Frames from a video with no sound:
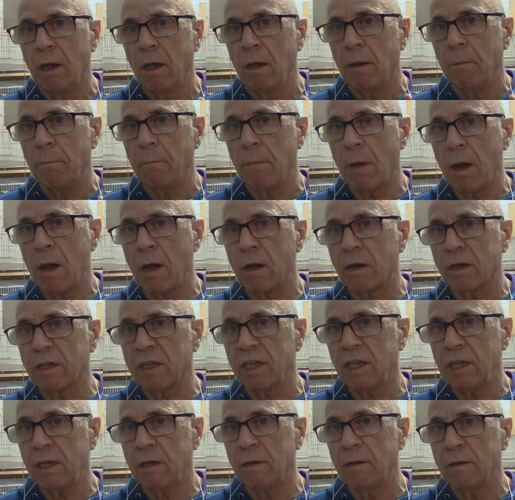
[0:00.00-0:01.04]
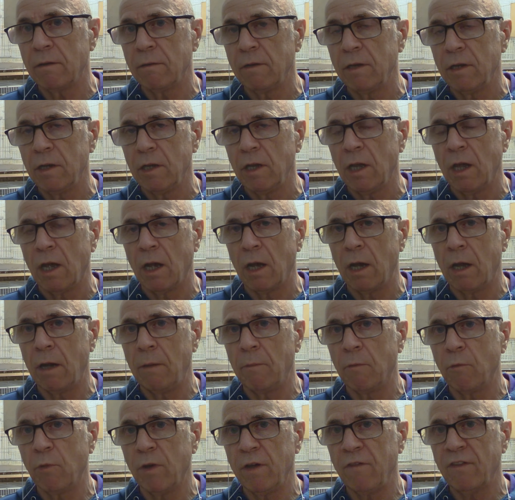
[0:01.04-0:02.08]
marked it
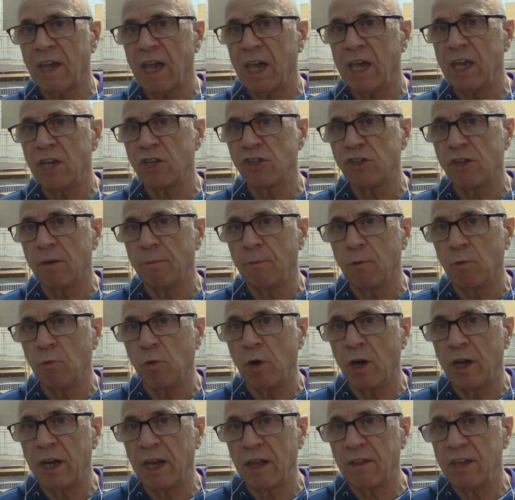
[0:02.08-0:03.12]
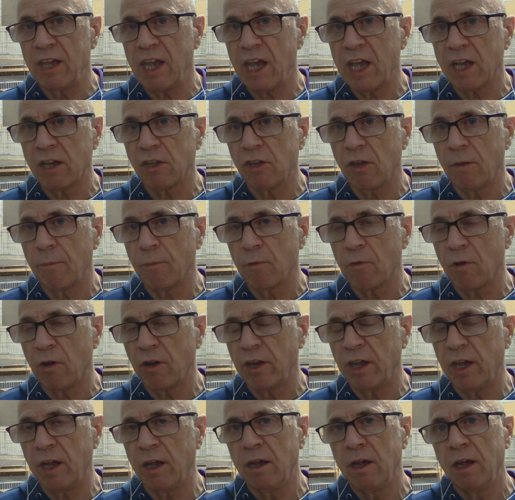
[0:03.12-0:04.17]
with cage number 1 and the egg number on
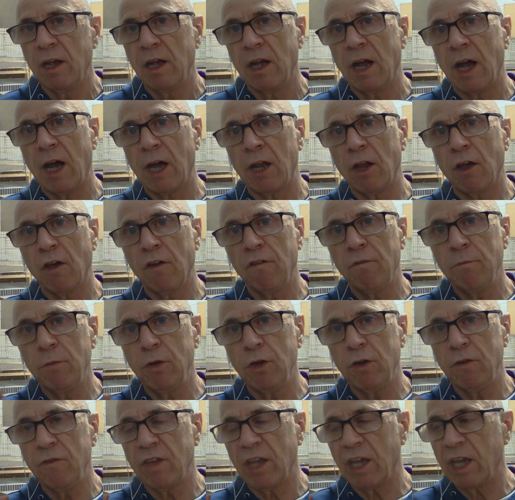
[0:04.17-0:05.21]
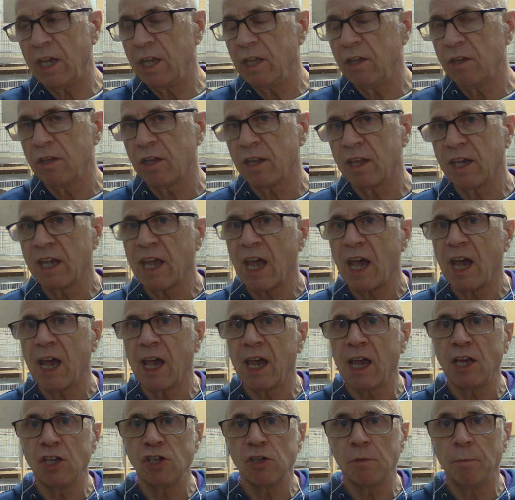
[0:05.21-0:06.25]
it, and I've moved it into the
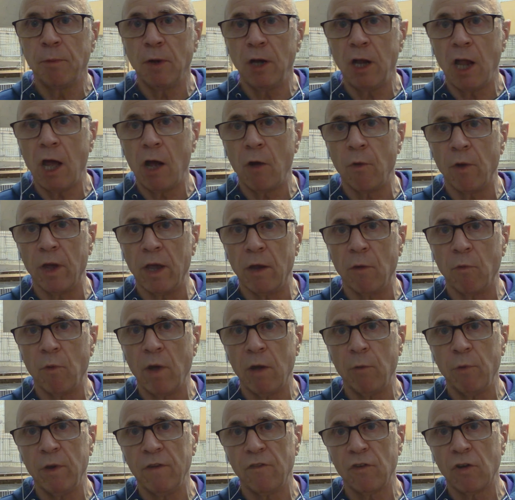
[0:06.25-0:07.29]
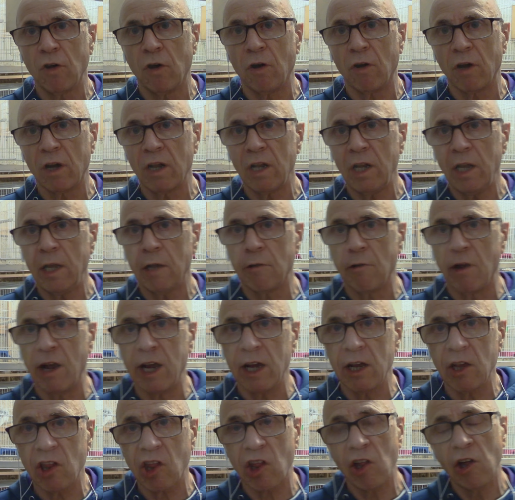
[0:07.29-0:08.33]
cage below it where we've got clear
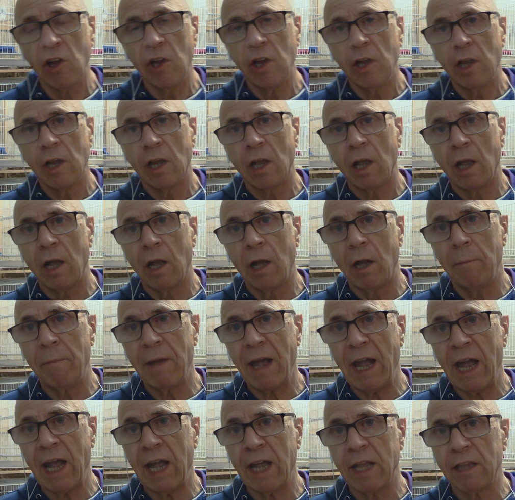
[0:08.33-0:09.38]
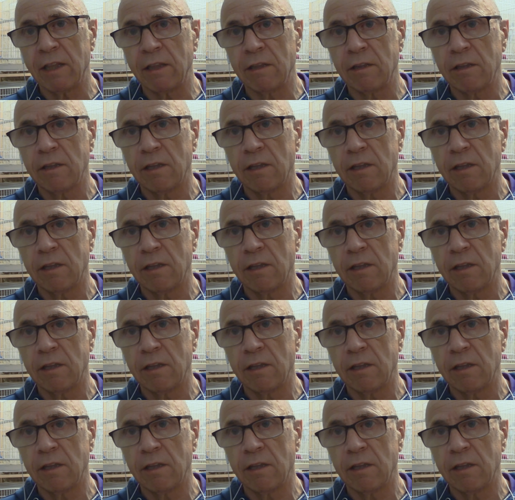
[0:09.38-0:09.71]
eggs and